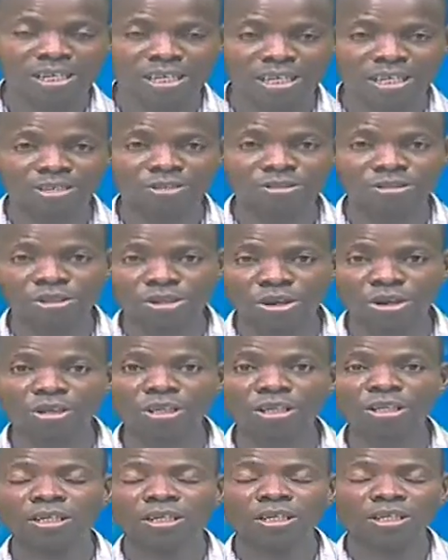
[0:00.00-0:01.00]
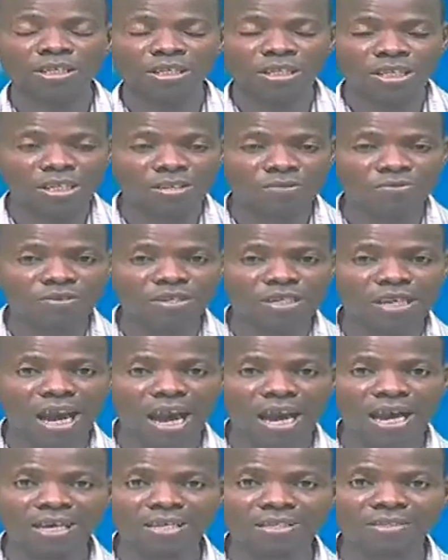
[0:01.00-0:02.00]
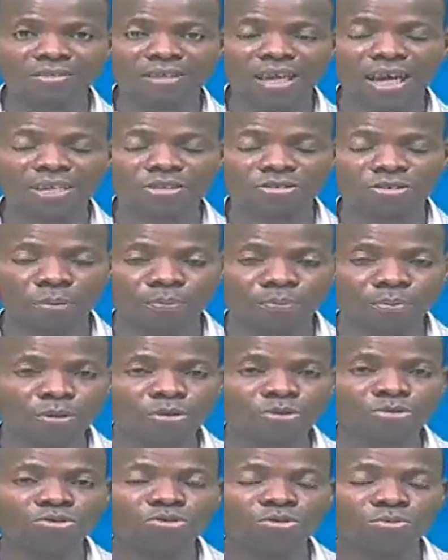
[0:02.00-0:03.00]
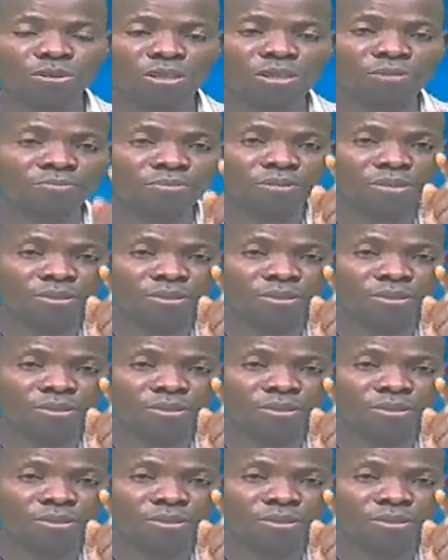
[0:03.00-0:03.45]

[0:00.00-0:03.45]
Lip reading: In theory, if the answer is supposed to be